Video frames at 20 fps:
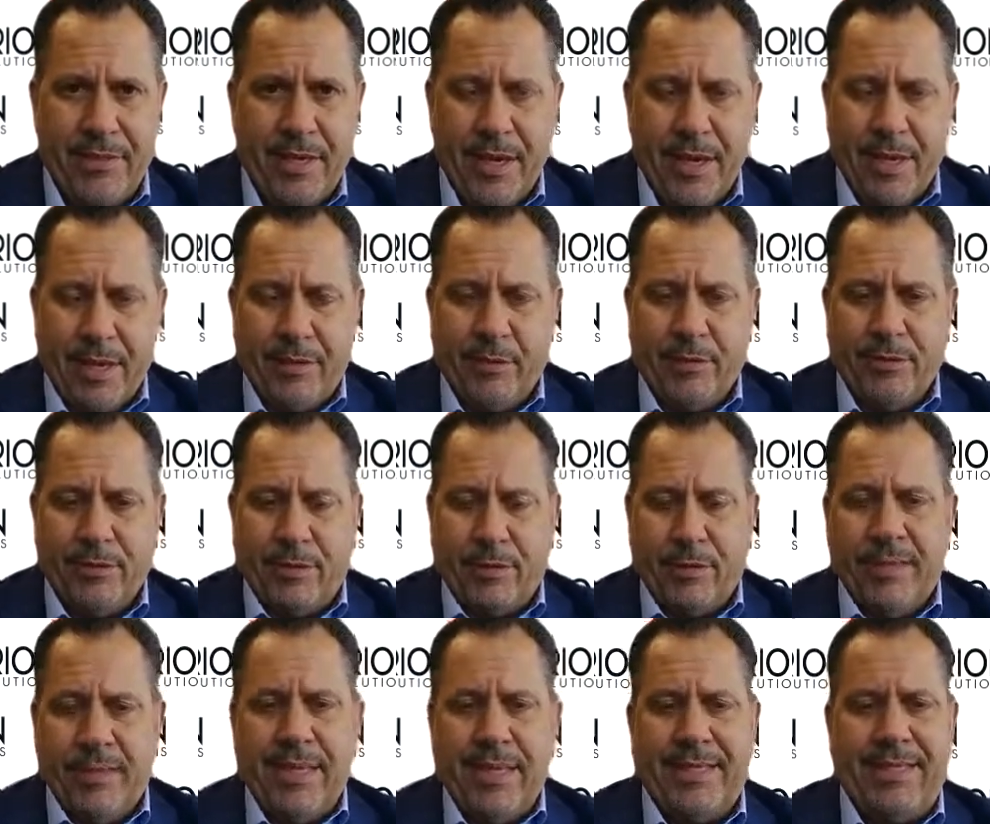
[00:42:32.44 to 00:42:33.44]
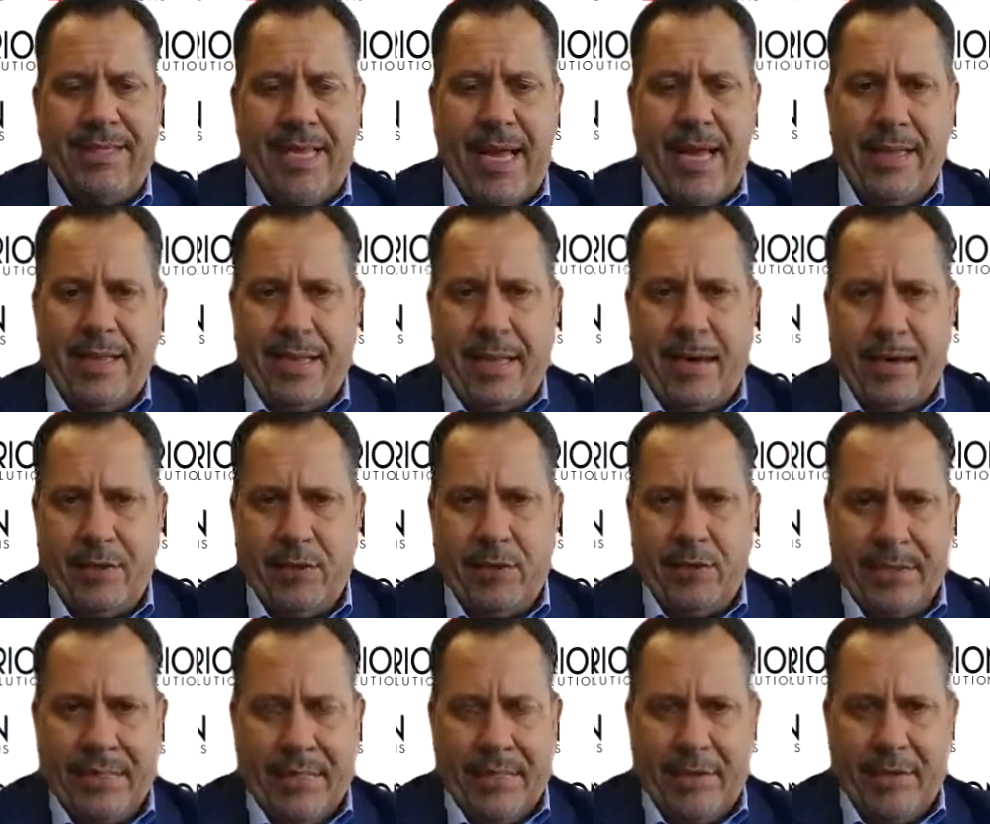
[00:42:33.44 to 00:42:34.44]
there isn't a state in the country
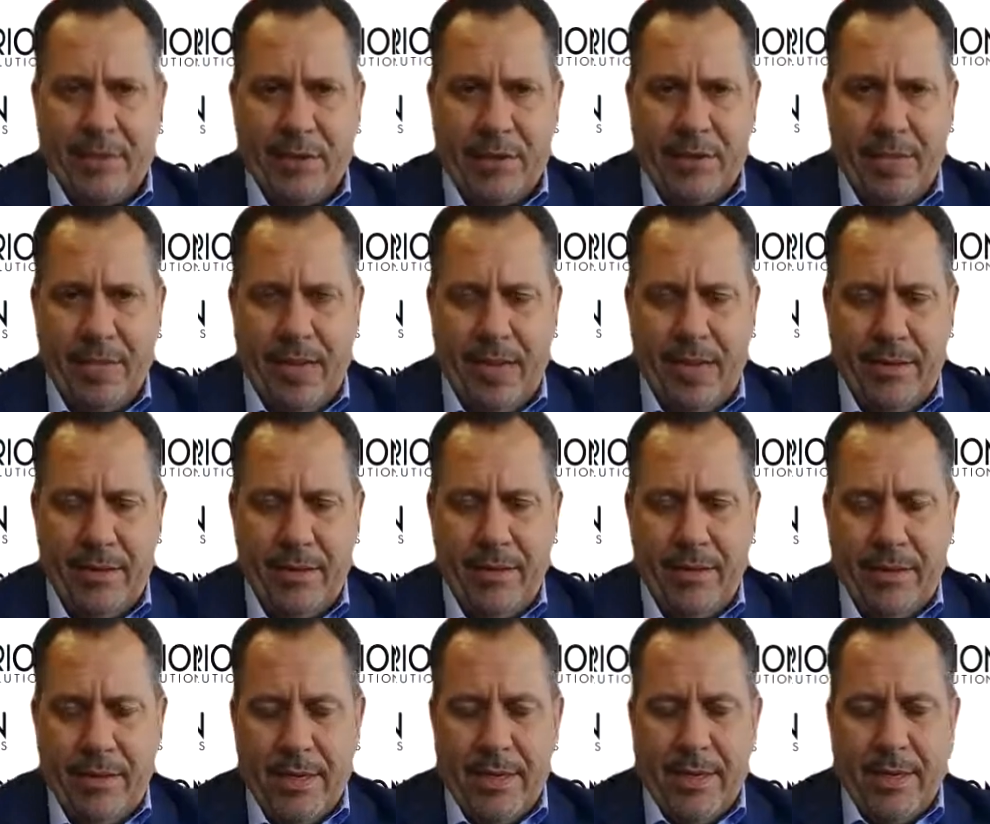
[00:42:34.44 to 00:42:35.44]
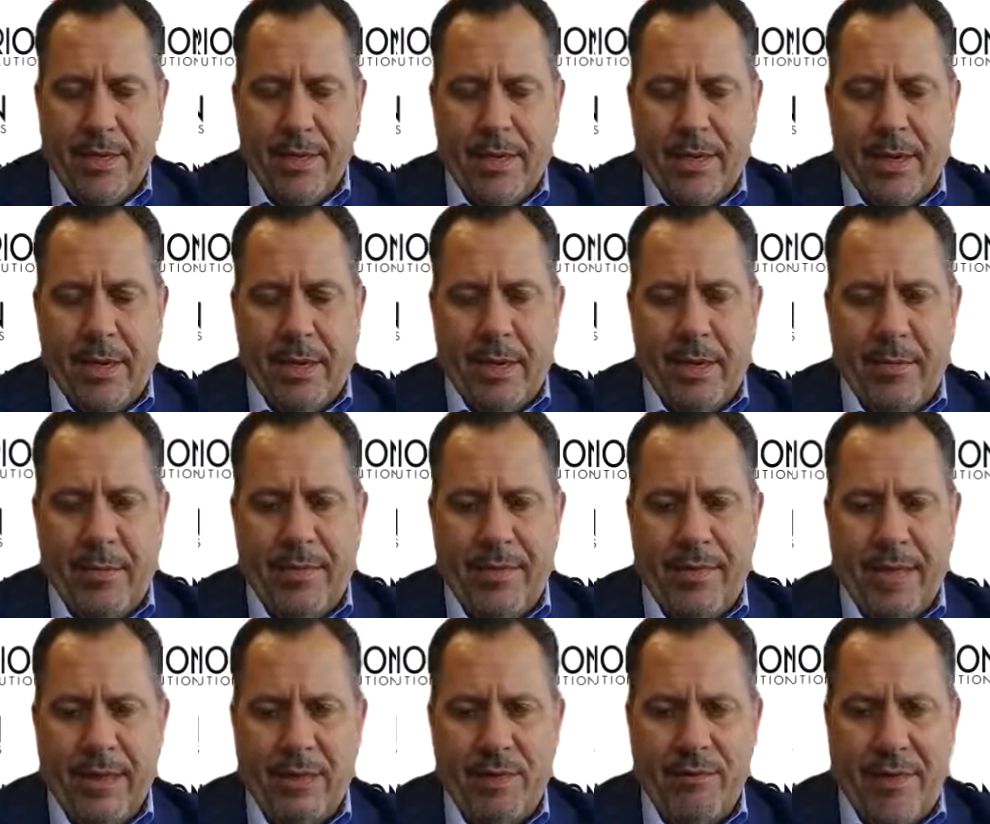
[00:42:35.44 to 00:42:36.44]
that's ever seen
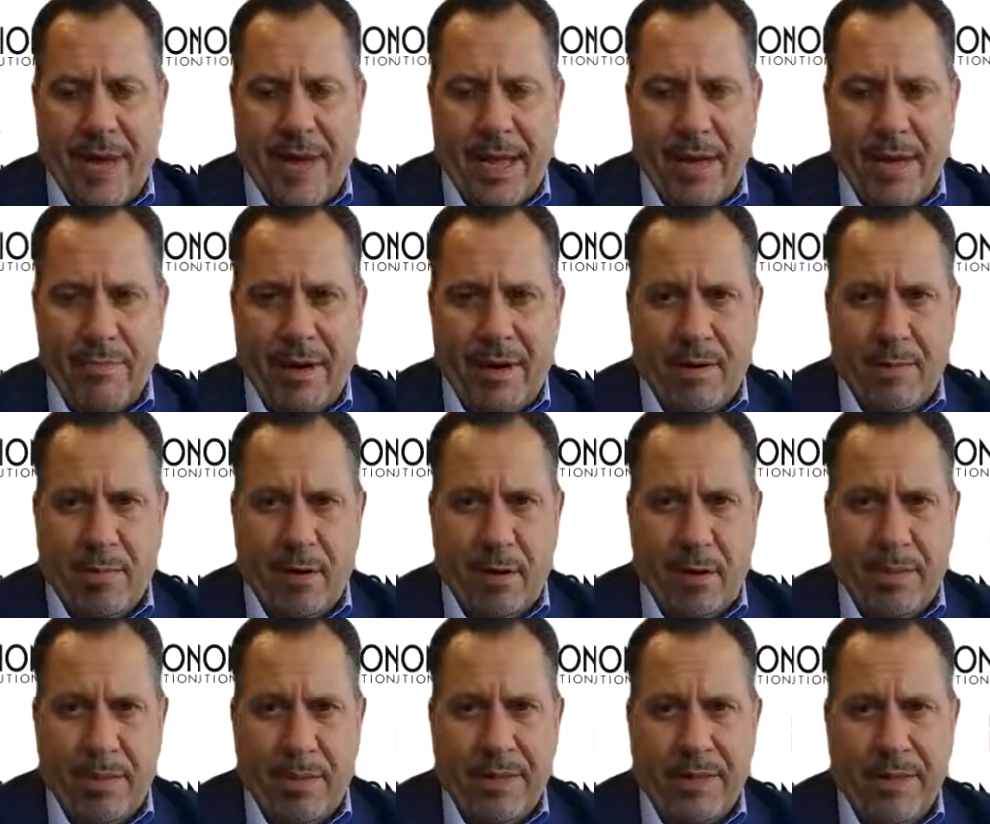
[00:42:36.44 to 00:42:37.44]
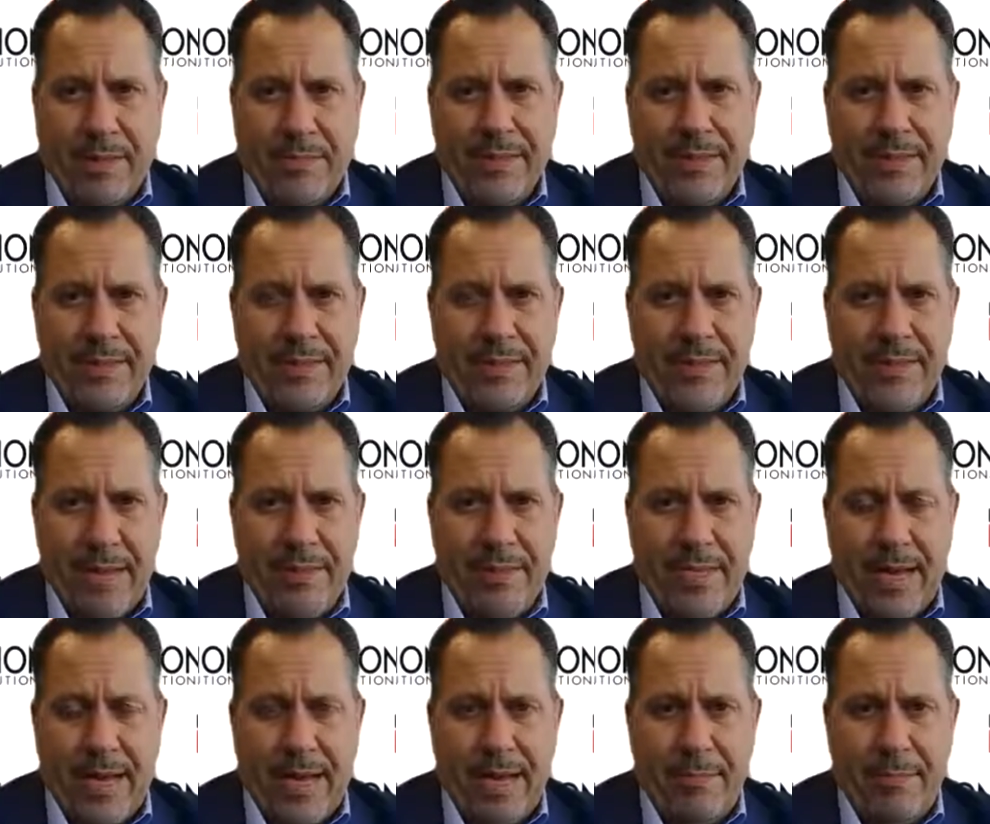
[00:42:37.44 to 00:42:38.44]
this volume of unemployment claims at the same
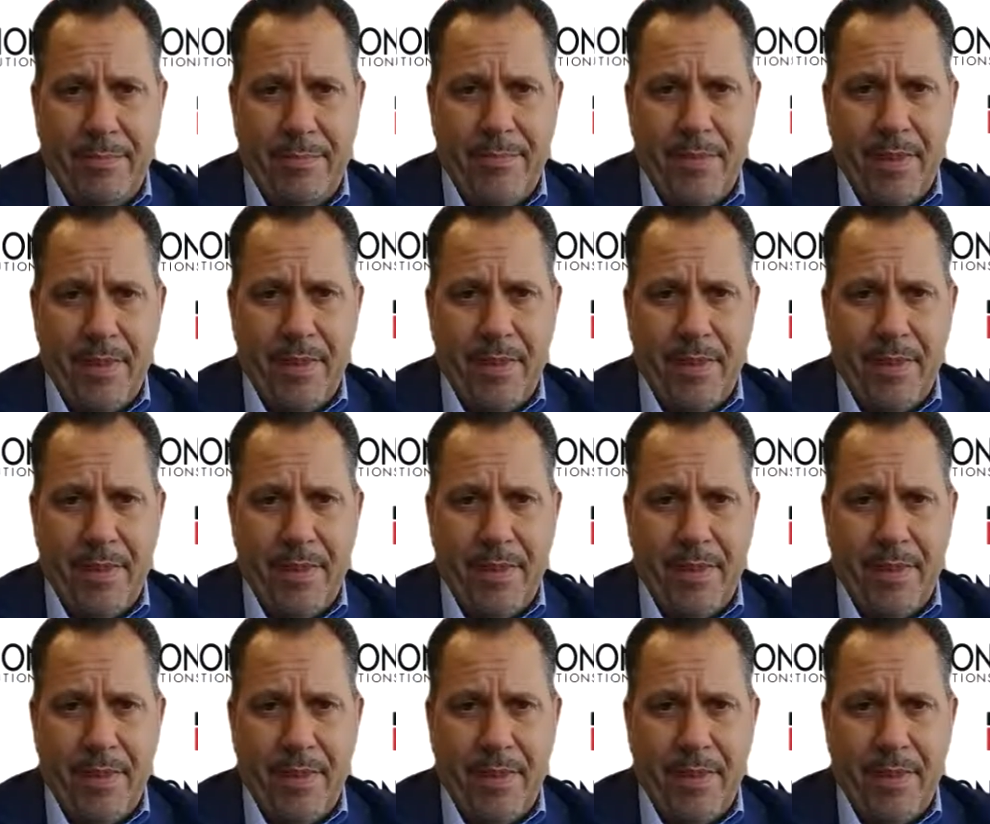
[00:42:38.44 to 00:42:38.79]
time.